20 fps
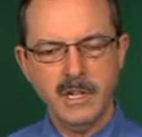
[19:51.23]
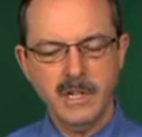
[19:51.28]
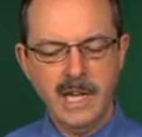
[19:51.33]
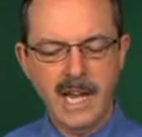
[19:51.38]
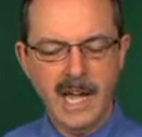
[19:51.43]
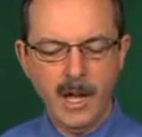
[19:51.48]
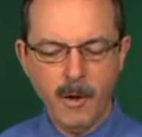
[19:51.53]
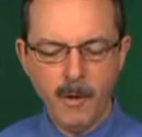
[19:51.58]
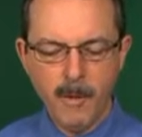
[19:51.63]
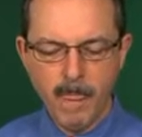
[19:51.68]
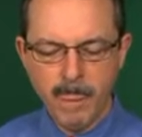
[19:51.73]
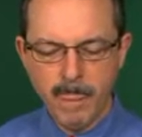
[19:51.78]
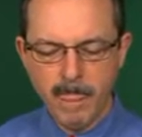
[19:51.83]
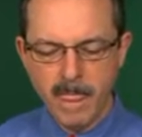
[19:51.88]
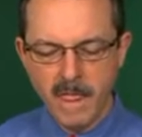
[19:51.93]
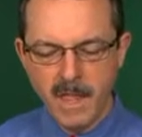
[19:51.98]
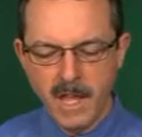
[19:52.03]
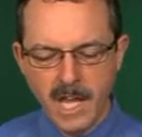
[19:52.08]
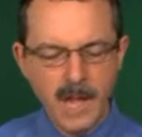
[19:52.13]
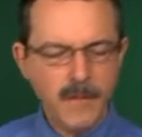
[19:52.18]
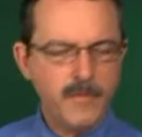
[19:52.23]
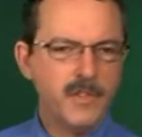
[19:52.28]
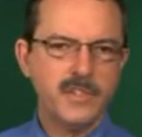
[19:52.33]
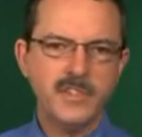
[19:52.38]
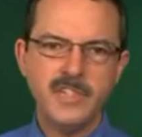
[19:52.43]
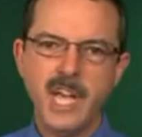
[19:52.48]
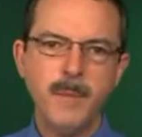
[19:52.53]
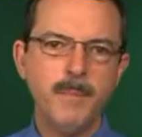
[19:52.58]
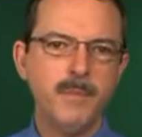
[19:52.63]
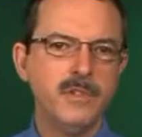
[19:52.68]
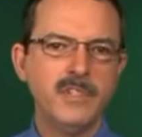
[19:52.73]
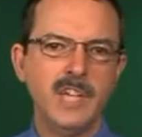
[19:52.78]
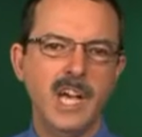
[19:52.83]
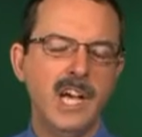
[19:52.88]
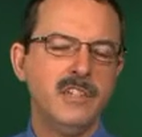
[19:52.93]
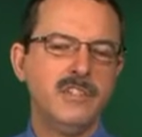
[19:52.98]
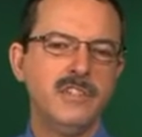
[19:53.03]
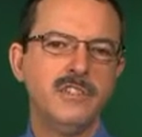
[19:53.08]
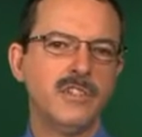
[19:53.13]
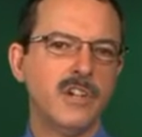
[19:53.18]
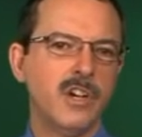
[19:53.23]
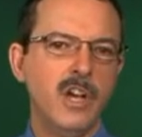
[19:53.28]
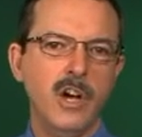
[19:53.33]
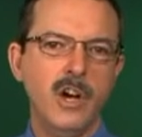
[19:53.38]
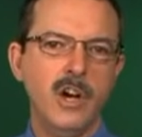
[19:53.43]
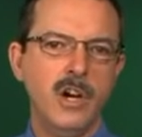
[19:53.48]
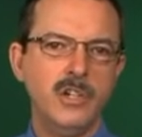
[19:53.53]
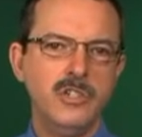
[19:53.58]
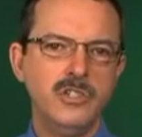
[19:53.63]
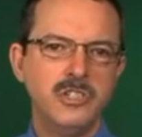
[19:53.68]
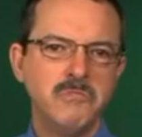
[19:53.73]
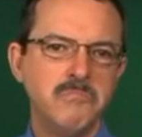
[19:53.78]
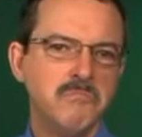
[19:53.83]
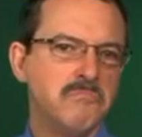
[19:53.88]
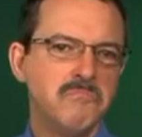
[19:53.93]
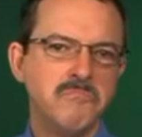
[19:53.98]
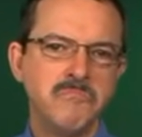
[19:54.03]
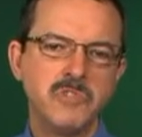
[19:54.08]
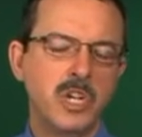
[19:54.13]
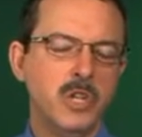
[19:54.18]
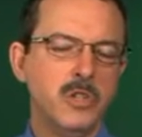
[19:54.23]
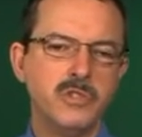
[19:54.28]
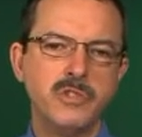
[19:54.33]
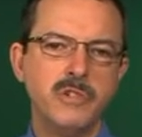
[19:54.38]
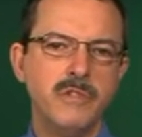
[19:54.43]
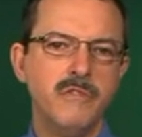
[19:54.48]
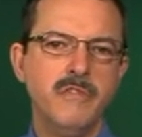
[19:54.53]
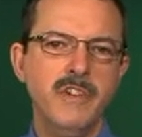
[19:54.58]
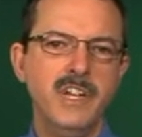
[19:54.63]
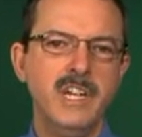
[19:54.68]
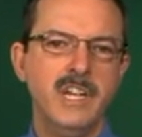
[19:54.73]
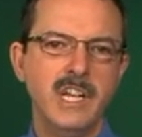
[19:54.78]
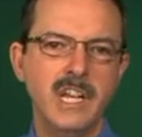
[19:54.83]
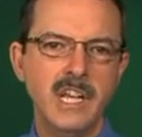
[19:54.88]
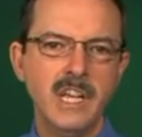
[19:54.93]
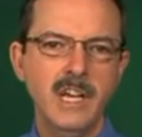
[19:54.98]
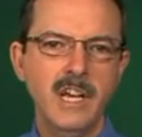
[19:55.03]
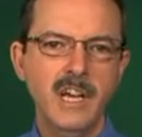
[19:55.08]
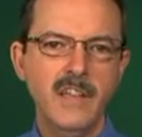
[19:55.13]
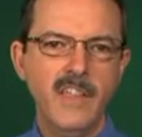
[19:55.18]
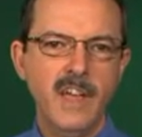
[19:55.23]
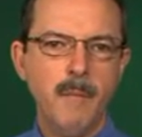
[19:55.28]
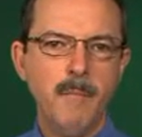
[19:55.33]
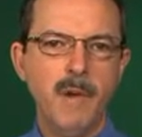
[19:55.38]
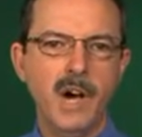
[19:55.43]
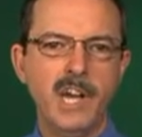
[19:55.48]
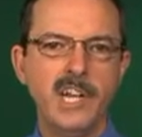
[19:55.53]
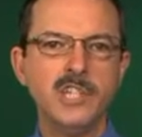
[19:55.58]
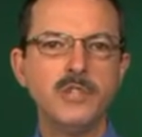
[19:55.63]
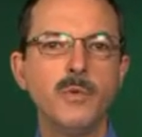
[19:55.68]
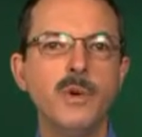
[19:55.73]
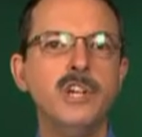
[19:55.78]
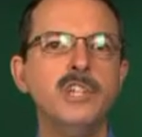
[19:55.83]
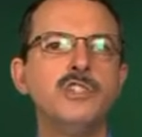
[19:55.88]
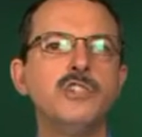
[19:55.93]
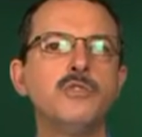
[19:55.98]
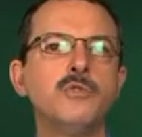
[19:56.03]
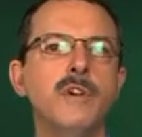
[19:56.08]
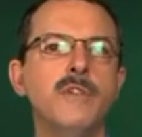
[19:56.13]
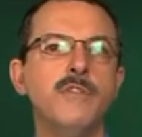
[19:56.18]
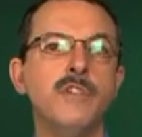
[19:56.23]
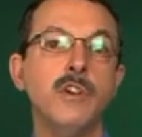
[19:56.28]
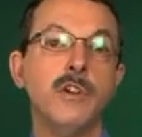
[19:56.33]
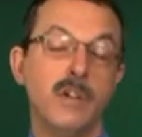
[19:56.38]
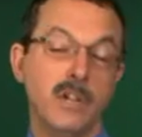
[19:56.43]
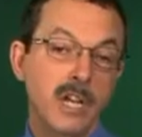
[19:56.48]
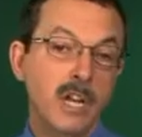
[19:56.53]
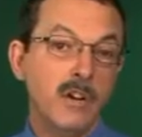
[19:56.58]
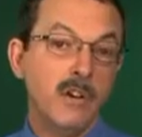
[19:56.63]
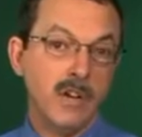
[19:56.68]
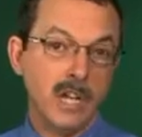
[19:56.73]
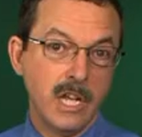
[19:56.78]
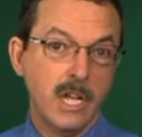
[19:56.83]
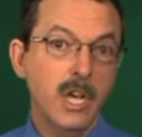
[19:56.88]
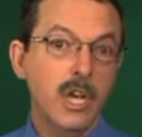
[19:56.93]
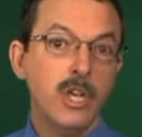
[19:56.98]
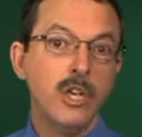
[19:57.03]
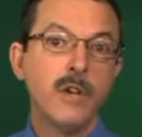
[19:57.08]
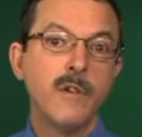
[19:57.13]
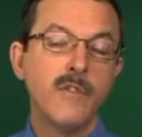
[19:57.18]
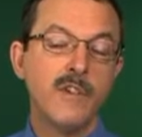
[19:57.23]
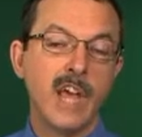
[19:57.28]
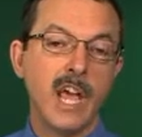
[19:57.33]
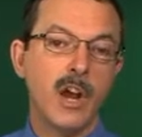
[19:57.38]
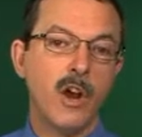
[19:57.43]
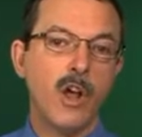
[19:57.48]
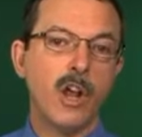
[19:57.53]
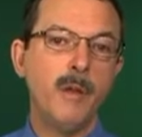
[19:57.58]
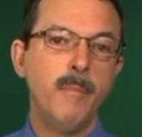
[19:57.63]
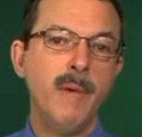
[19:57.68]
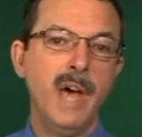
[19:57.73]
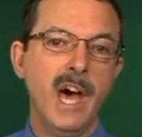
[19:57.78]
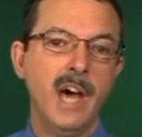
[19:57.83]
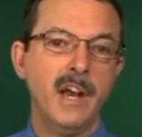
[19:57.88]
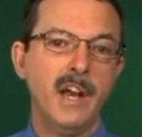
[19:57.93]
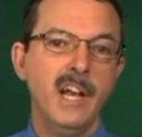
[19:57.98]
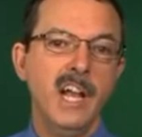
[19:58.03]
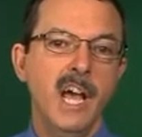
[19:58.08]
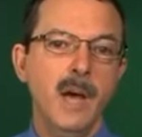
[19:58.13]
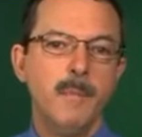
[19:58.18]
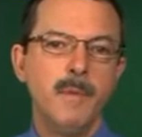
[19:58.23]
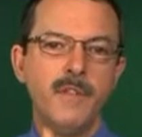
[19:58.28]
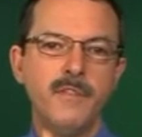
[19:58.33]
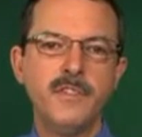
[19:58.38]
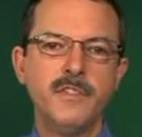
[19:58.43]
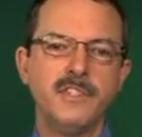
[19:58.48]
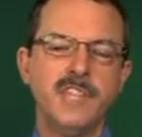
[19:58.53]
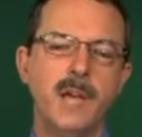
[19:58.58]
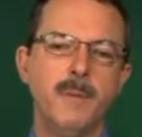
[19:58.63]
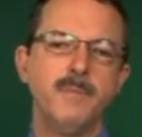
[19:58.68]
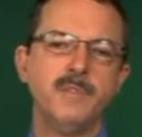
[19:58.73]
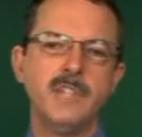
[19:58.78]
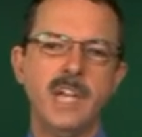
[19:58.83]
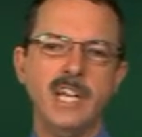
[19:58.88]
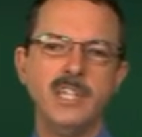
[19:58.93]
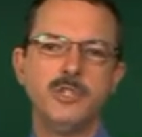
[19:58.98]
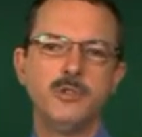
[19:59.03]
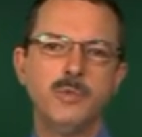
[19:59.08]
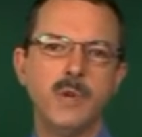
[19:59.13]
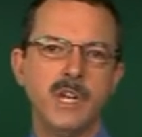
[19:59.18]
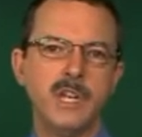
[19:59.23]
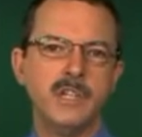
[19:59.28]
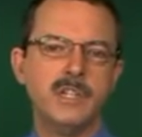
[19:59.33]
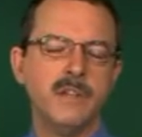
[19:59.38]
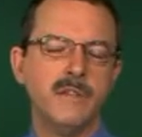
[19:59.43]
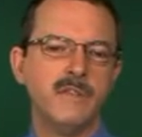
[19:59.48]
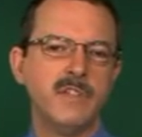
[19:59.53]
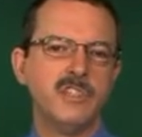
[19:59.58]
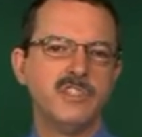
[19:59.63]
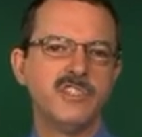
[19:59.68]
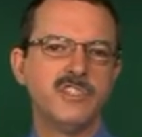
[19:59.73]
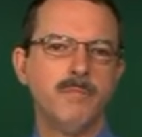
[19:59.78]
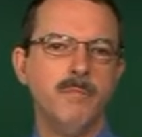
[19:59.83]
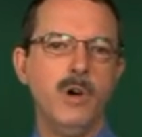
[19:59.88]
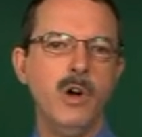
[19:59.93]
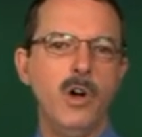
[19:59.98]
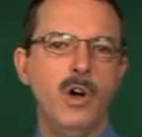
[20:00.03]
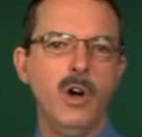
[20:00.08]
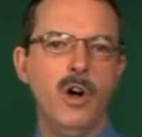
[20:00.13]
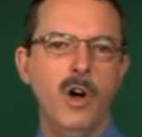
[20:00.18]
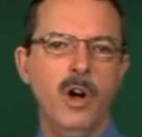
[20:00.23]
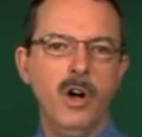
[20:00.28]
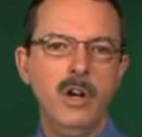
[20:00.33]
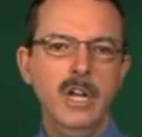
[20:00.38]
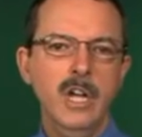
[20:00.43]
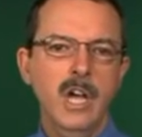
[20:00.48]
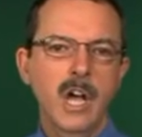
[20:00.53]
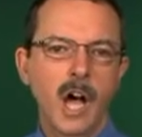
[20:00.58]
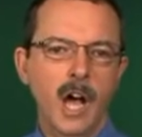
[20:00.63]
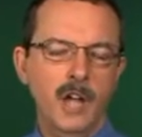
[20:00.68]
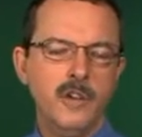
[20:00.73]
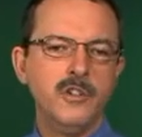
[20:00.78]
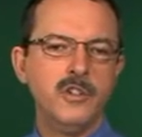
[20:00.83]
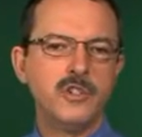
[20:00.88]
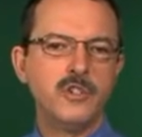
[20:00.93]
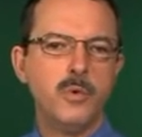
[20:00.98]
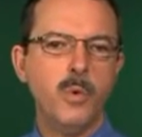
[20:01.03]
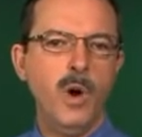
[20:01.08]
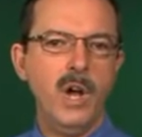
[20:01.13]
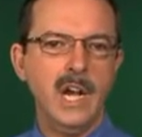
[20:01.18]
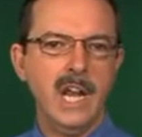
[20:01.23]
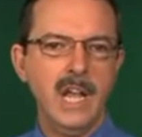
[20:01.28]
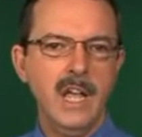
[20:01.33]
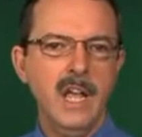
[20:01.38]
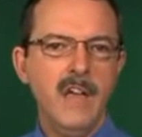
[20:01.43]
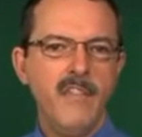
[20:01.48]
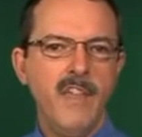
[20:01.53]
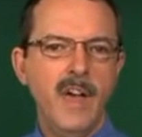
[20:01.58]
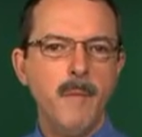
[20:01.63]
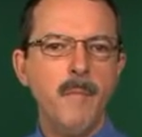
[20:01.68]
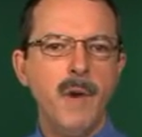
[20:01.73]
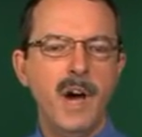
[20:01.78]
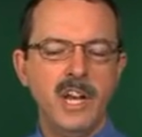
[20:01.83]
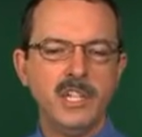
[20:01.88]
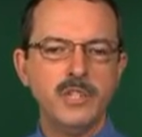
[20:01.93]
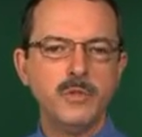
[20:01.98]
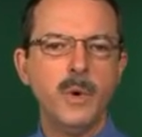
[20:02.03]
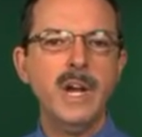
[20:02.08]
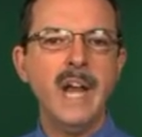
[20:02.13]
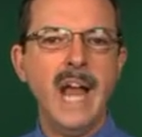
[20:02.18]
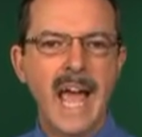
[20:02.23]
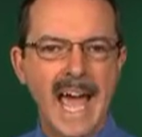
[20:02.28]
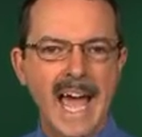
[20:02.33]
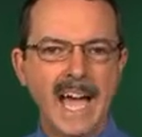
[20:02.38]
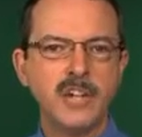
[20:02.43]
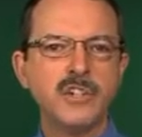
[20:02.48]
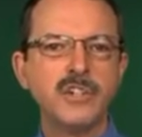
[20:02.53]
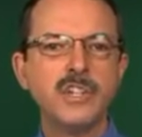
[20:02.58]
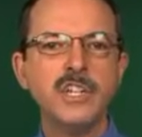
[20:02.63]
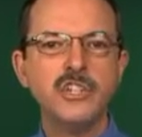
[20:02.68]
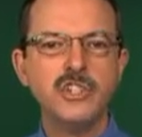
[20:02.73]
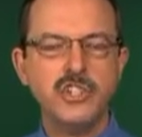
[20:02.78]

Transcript: Now, if the sample size is large, close to infinity, that -1 is trivial. Literally, you can forget all about it. But if the sample size is relatively small, under 20, that -1 actually